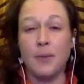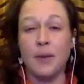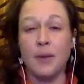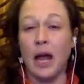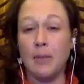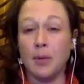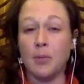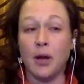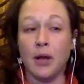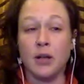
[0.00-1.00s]
and being
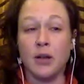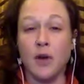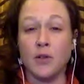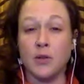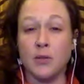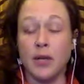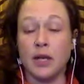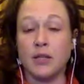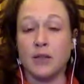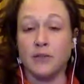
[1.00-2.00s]
hyper productive,
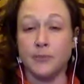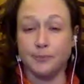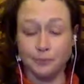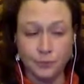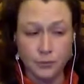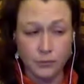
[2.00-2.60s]
also because of